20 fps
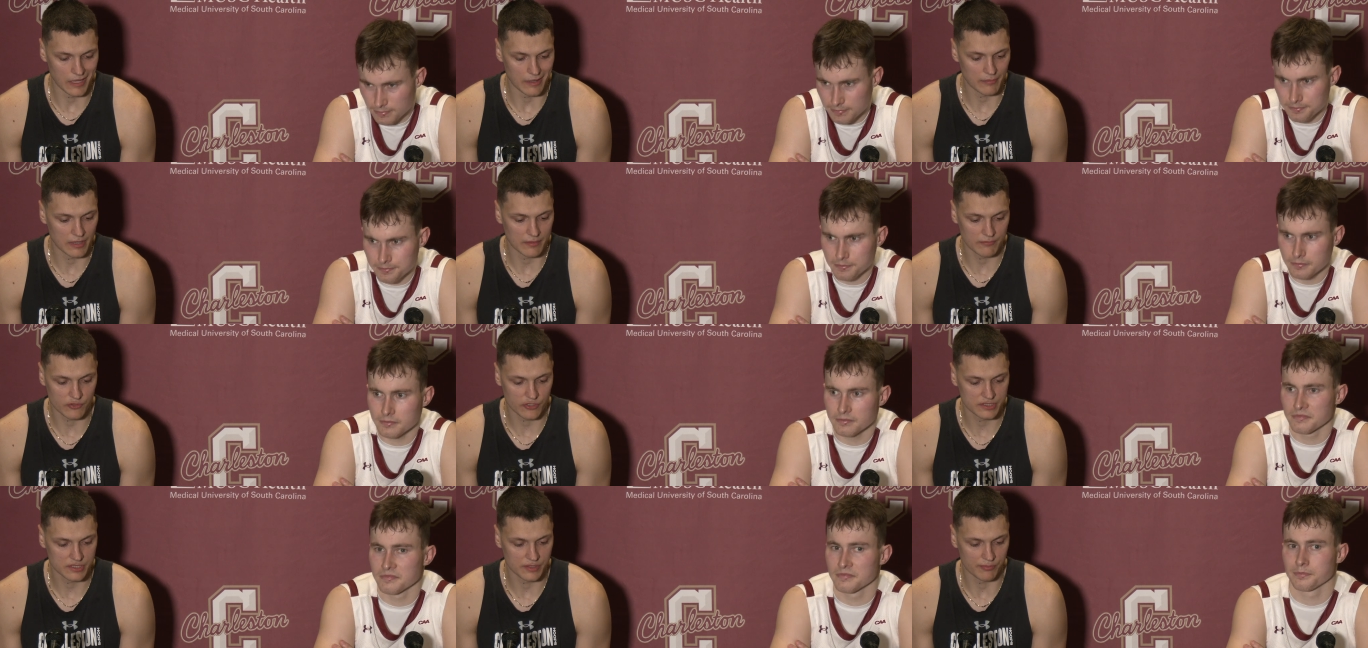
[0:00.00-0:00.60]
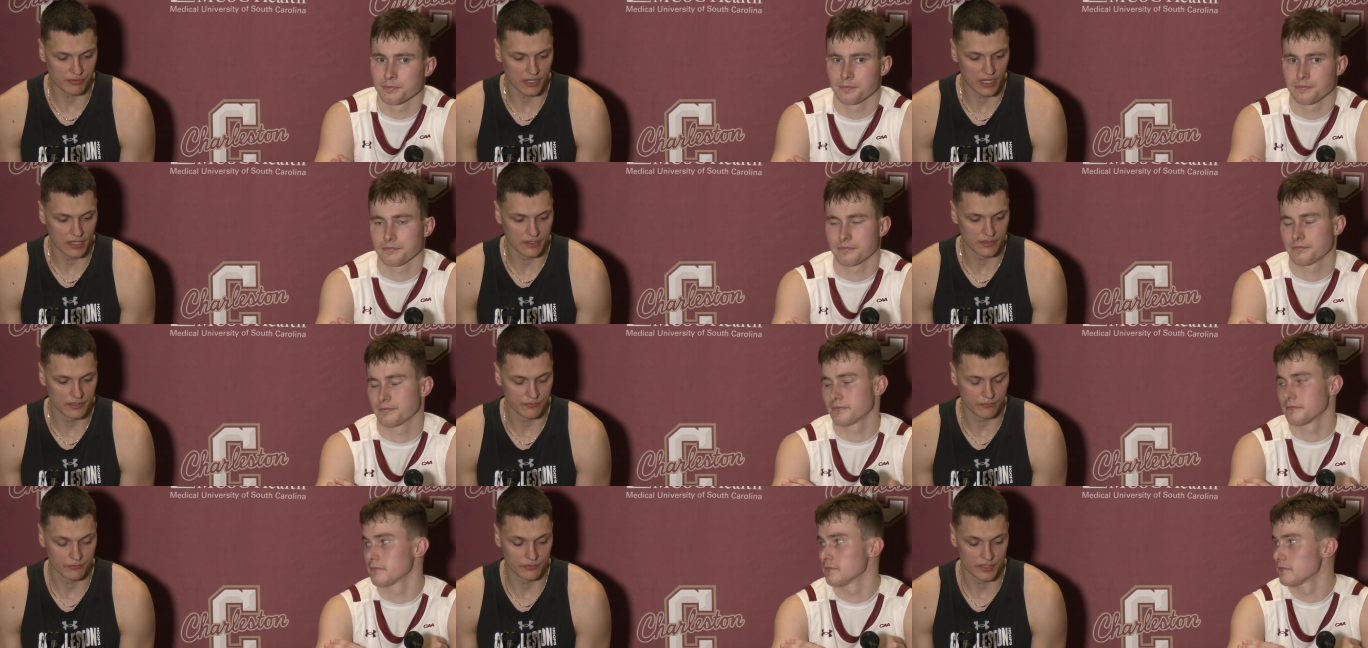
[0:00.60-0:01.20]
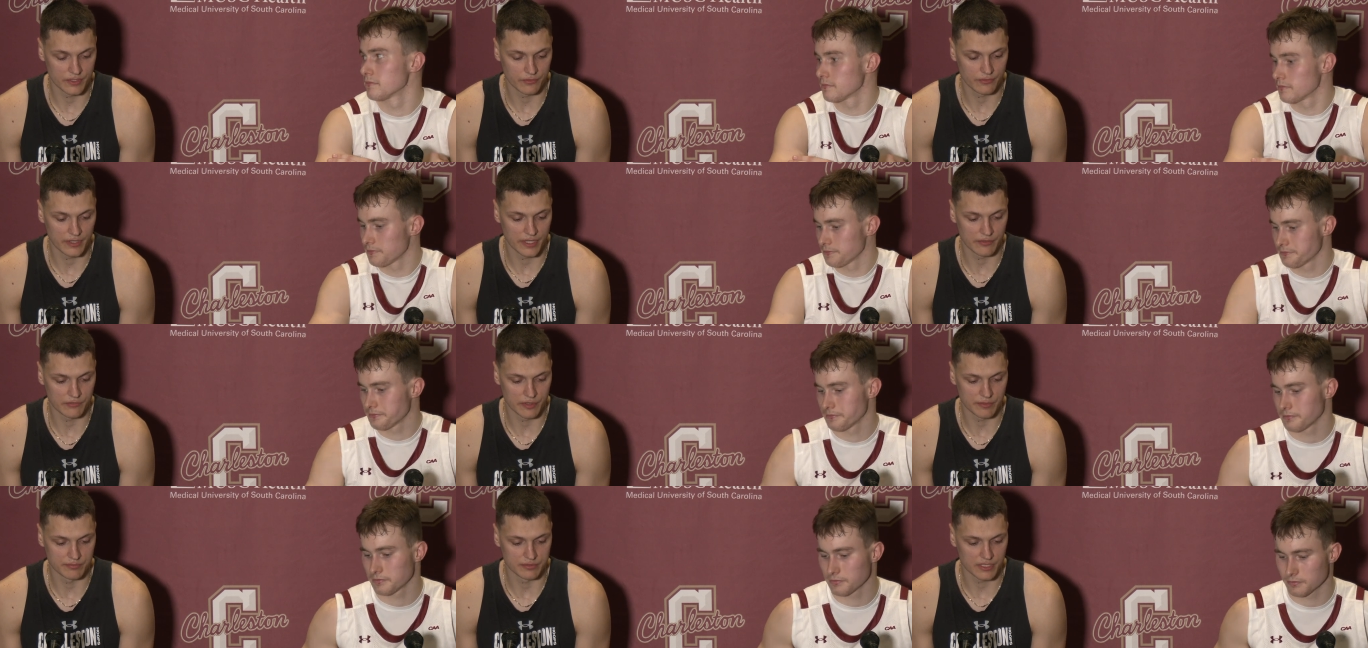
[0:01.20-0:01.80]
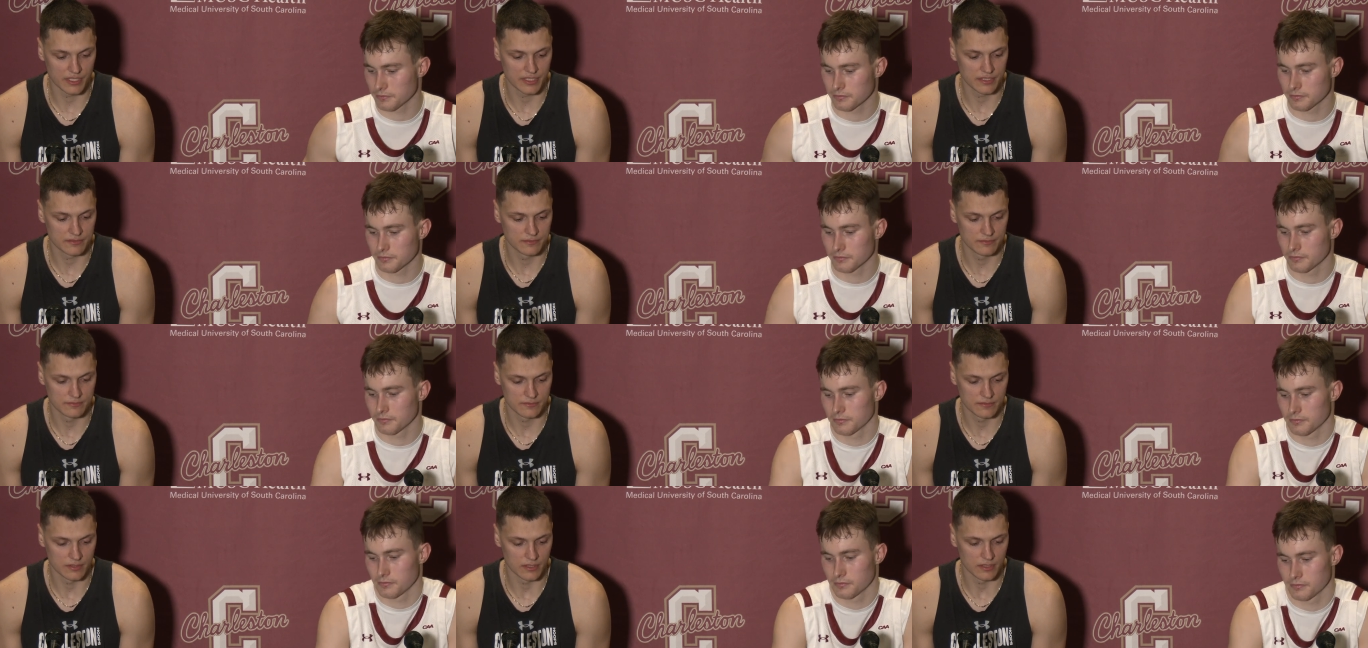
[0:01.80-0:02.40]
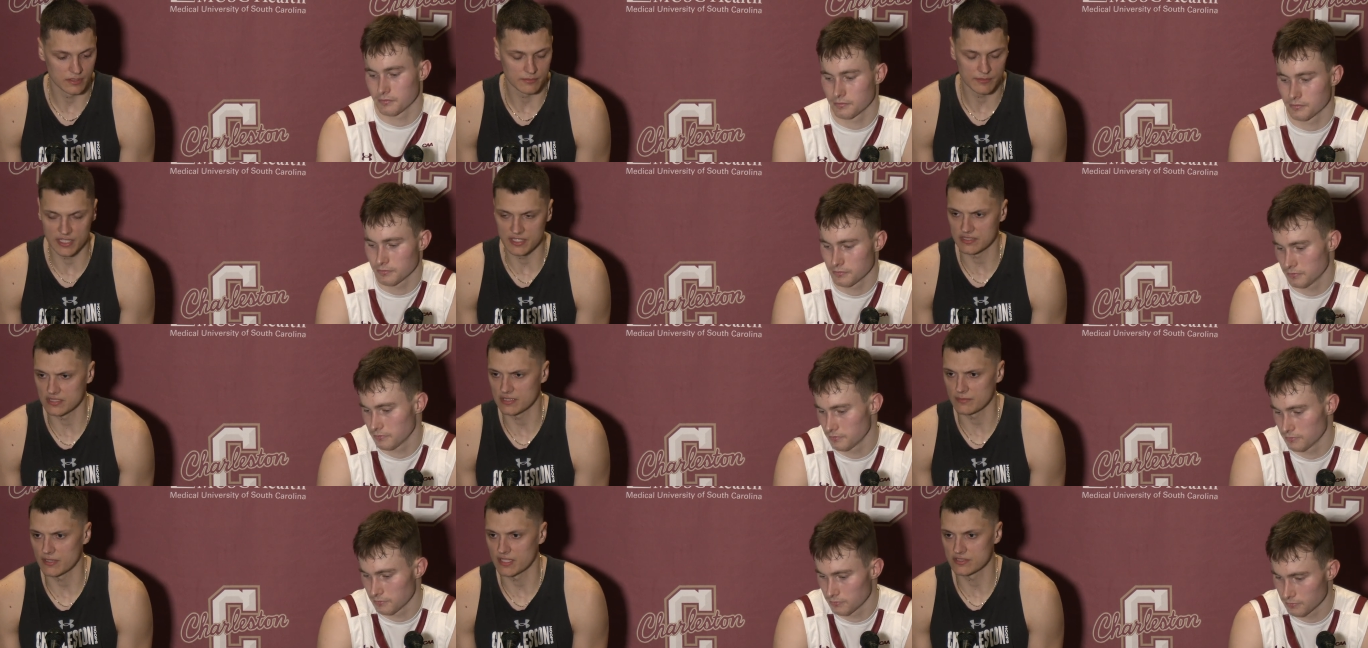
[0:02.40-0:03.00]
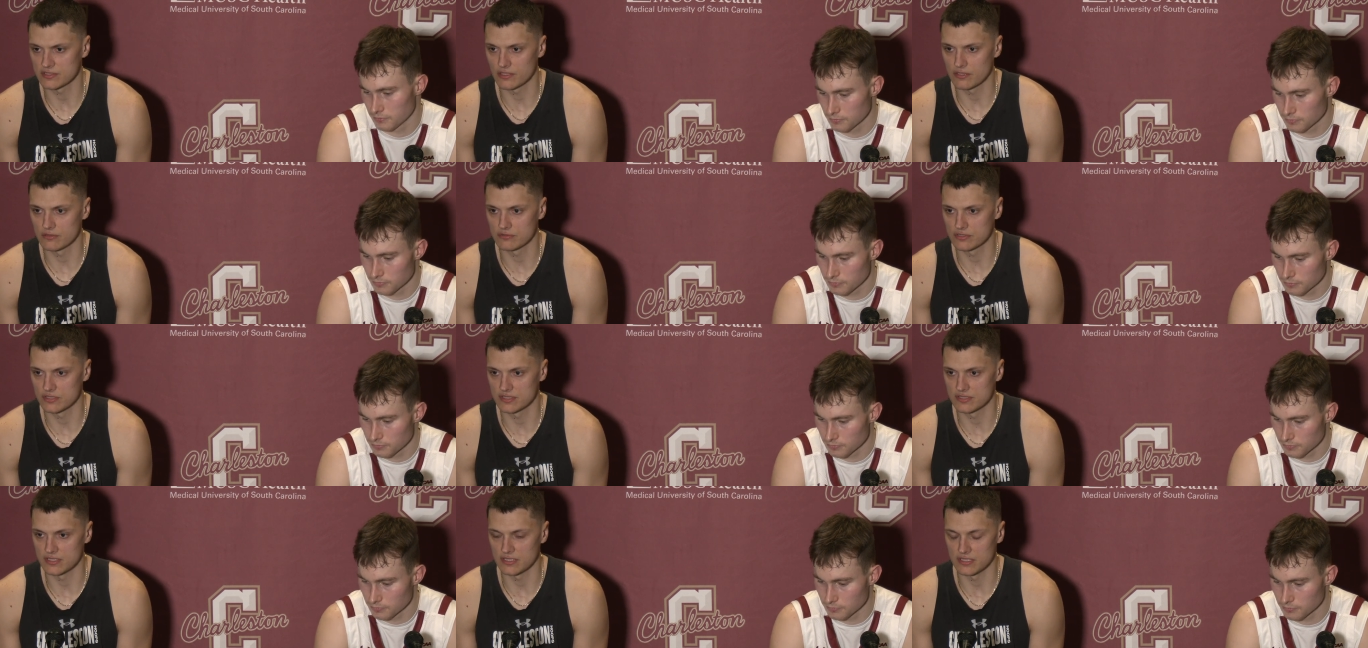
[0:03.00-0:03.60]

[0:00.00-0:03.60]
Speaker 1: I'm, I'm really proud of, with the way we played, uh, my teammates, coaches,